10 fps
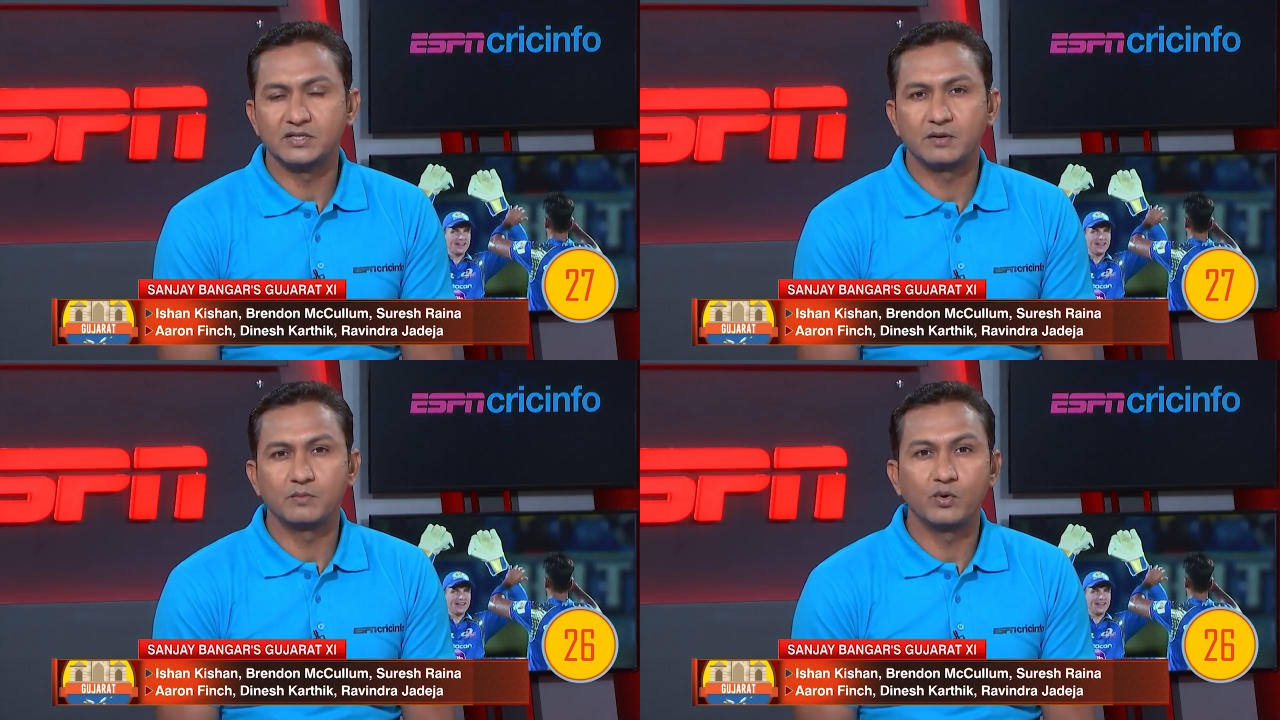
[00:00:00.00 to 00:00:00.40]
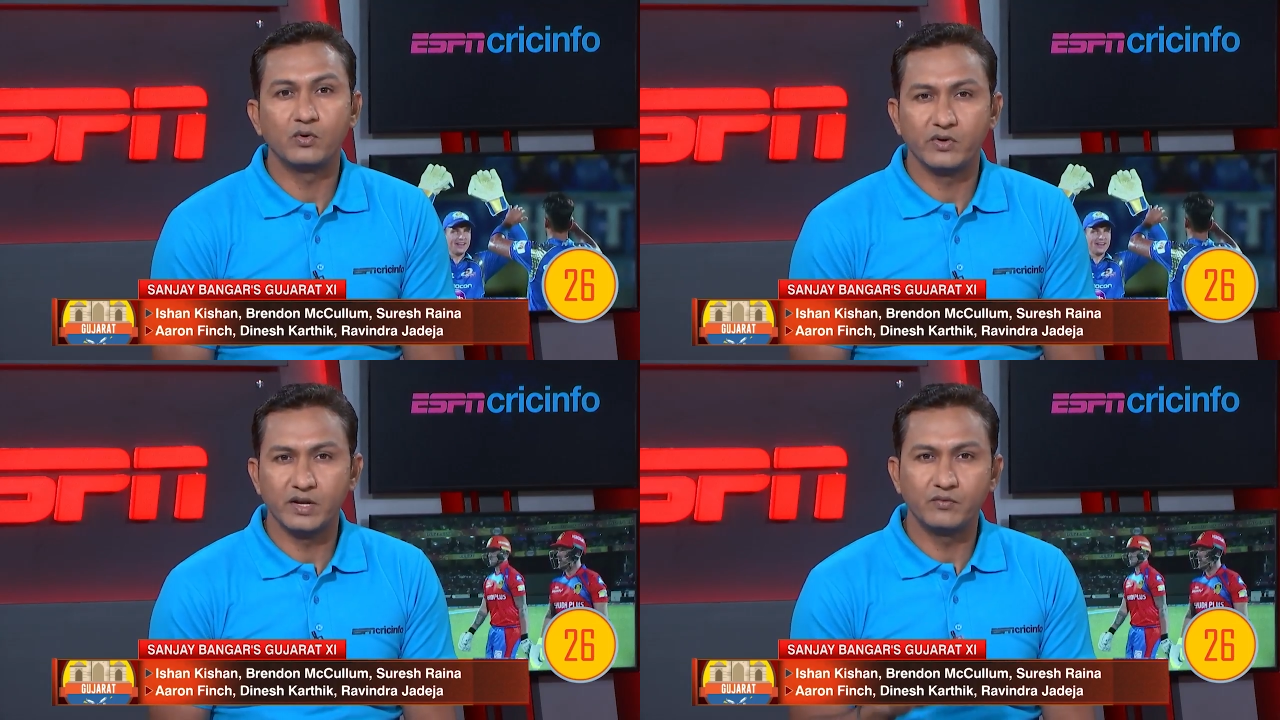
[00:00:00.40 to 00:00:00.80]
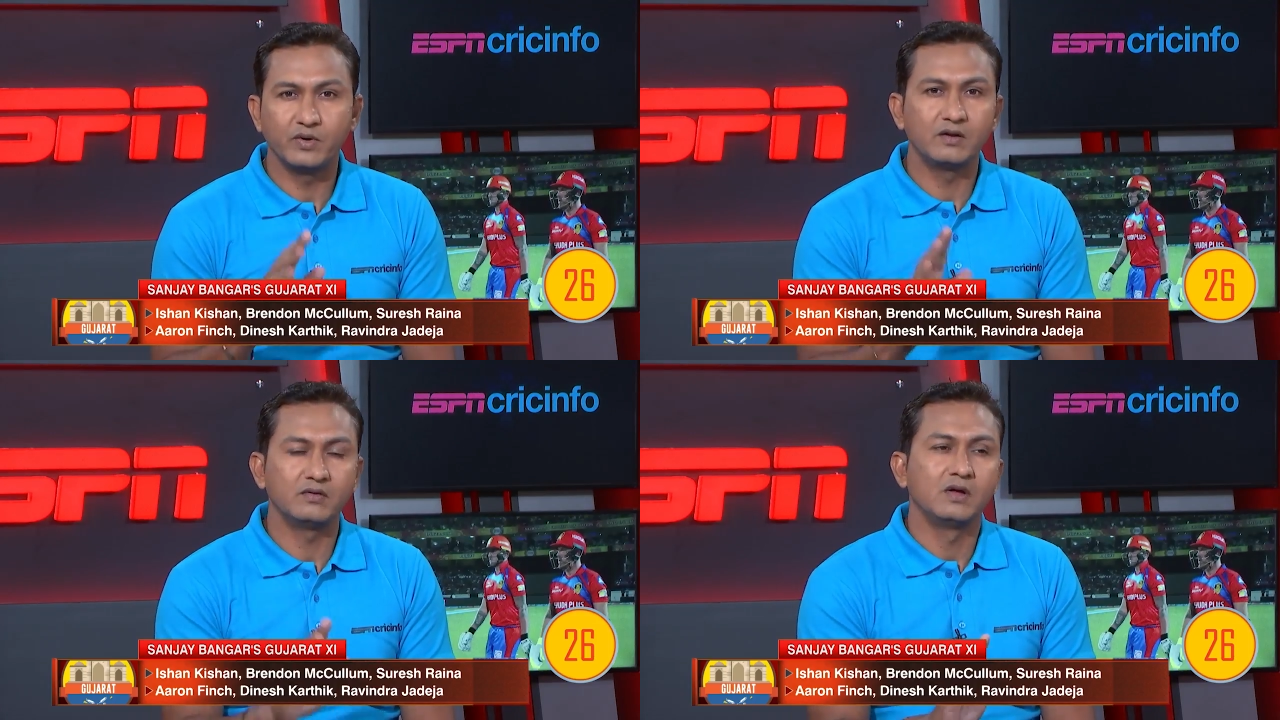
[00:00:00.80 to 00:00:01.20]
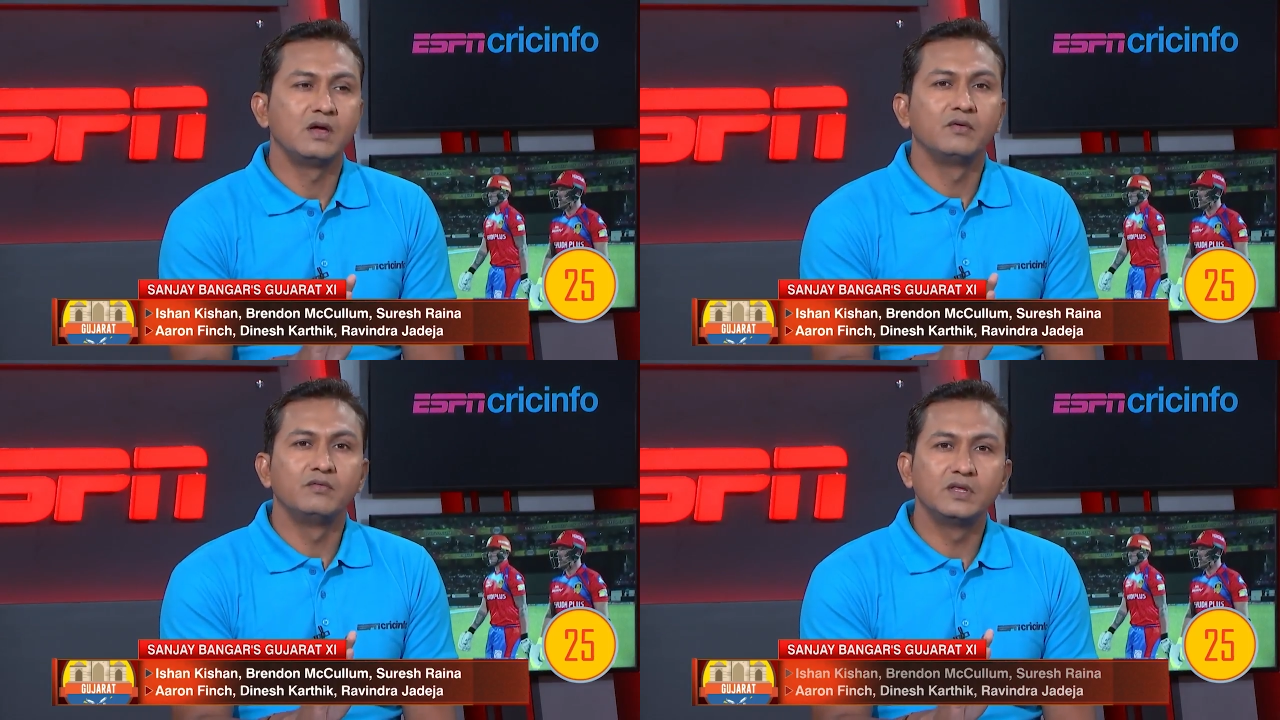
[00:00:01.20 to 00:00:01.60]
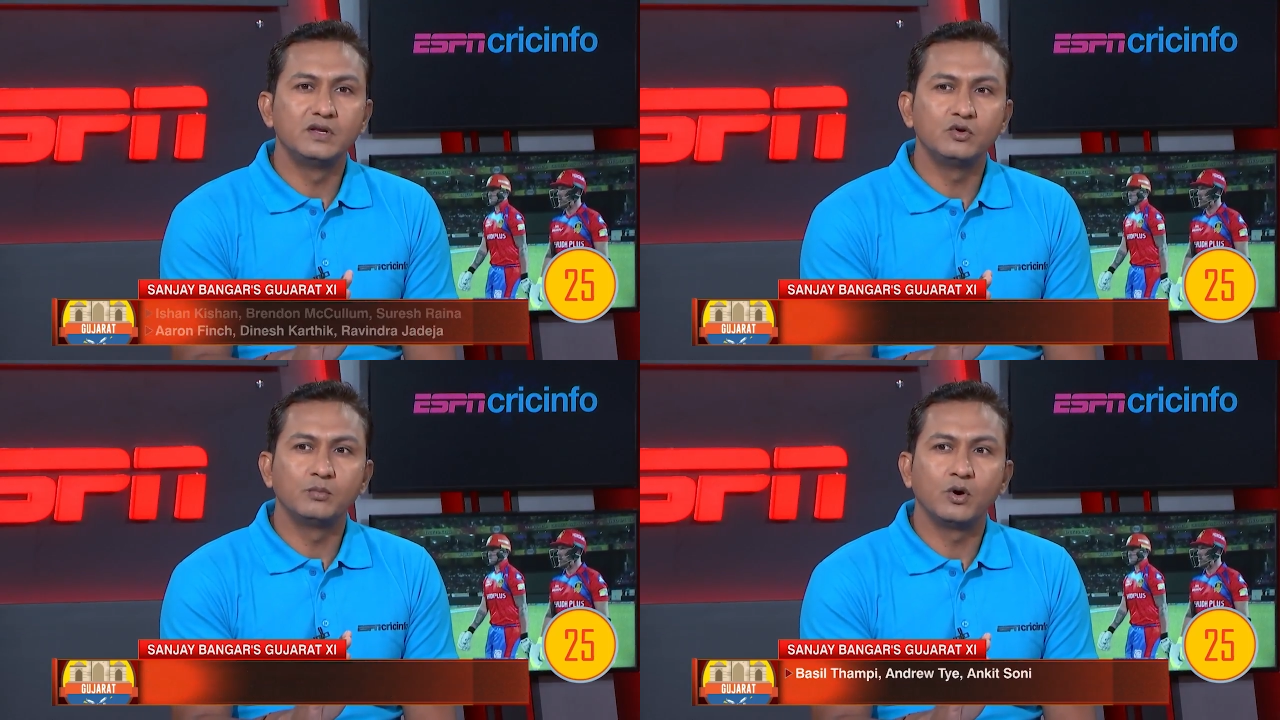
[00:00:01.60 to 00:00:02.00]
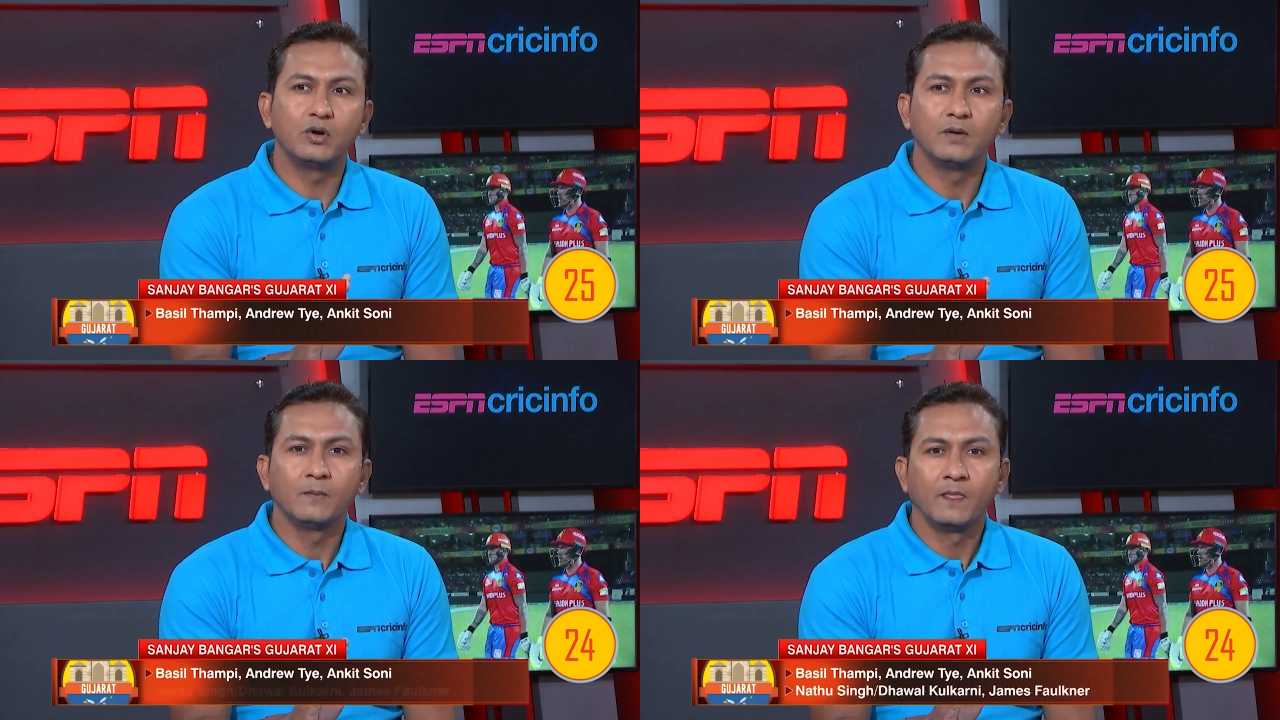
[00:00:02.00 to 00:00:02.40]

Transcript: He can bowl really well with a new ball.